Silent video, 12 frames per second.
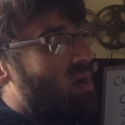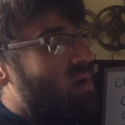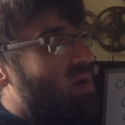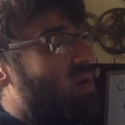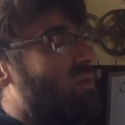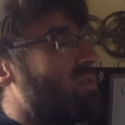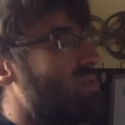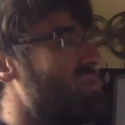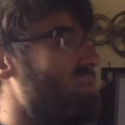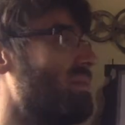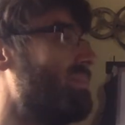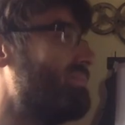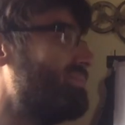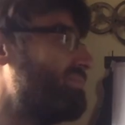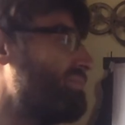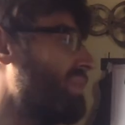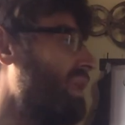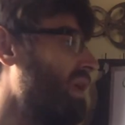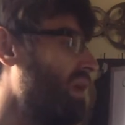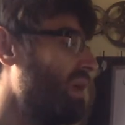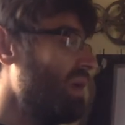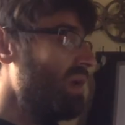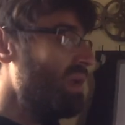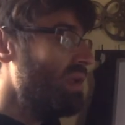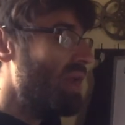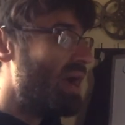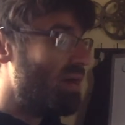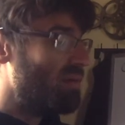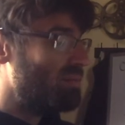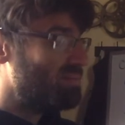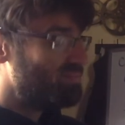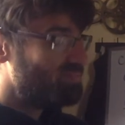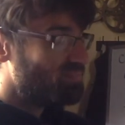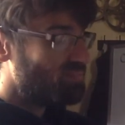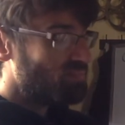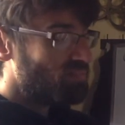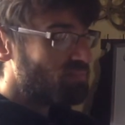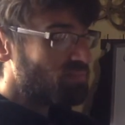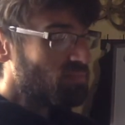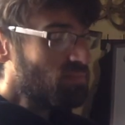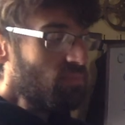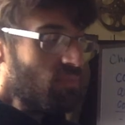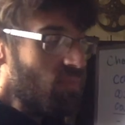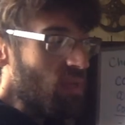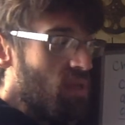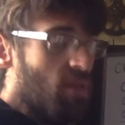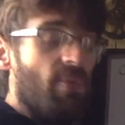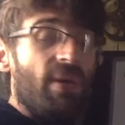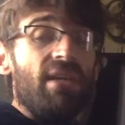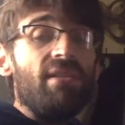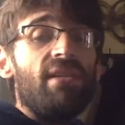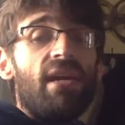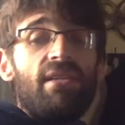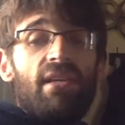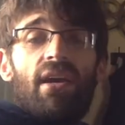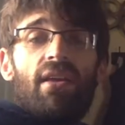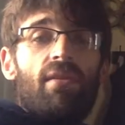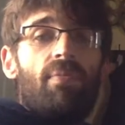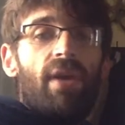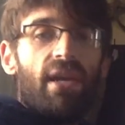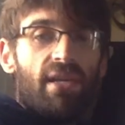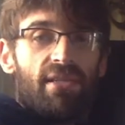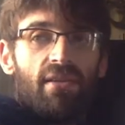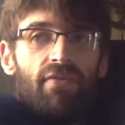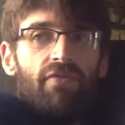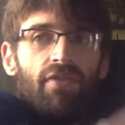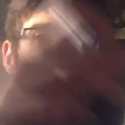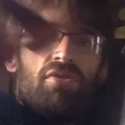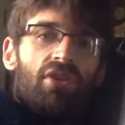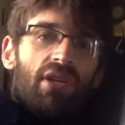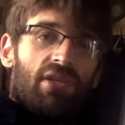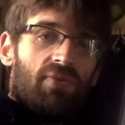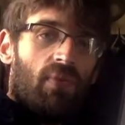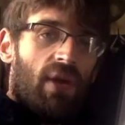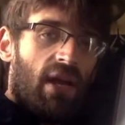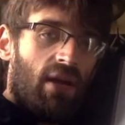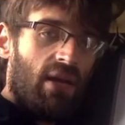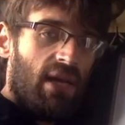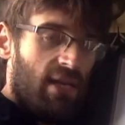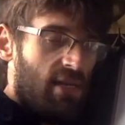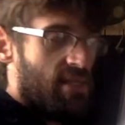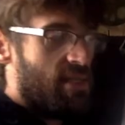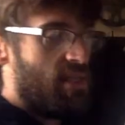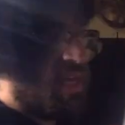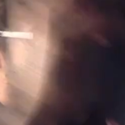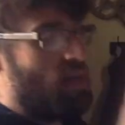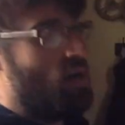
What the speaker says: over 2. Now, the biggest idea and the biggest confusion is where is theta